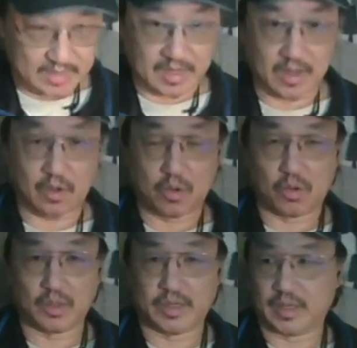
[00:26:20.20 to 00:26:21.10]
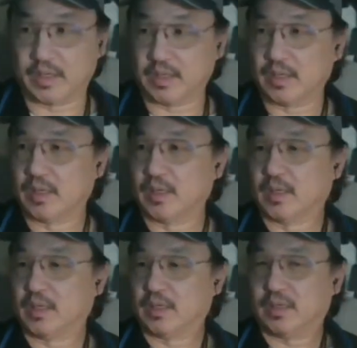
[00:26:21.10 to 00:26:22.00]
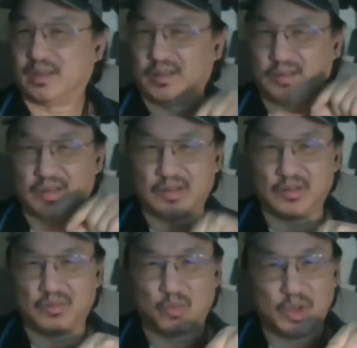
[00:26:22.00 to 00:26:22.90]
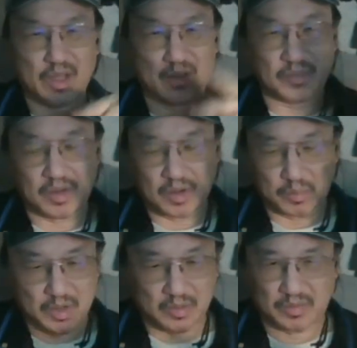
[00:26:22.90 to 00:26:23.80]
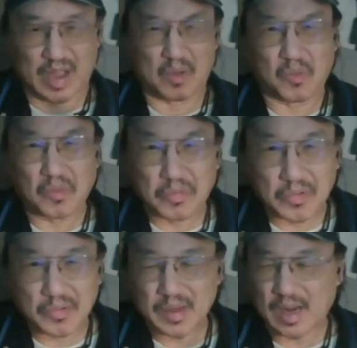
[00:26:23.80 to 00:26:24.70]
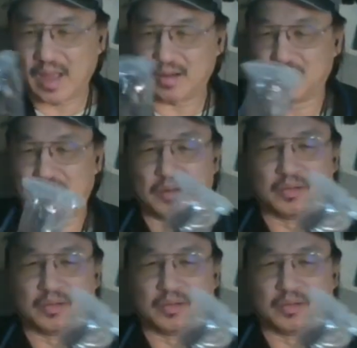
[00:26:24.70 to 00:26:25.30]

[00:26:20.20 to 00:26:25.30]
a hole in it. Can you, put a dowel through it? I don't know.